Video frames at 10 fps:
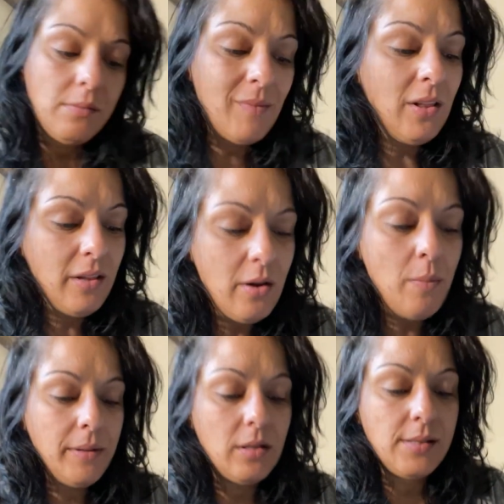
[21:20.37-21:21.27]
a little
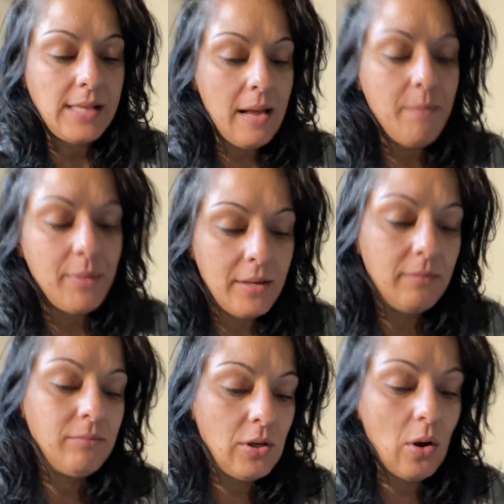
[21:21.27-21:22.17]
bit the same, but
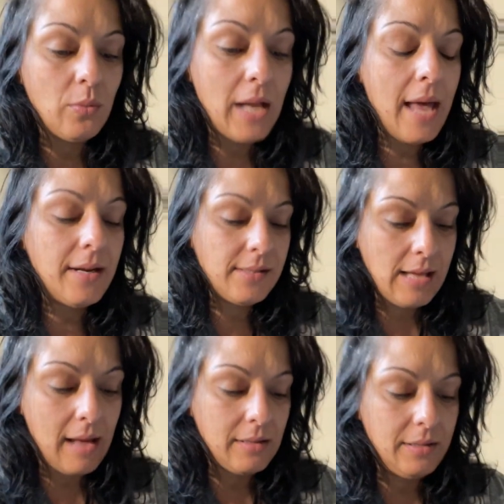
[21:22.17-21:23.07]
not
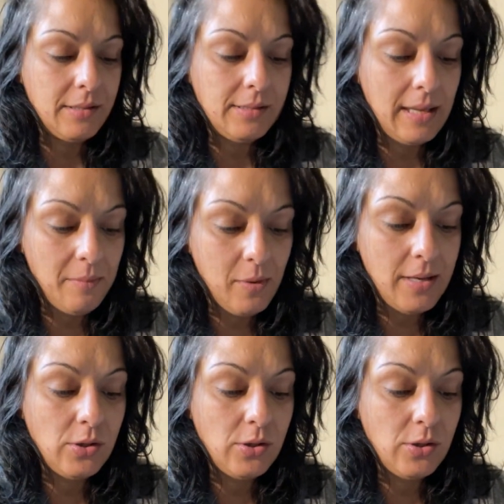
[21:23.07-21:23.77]
exactly the same, right?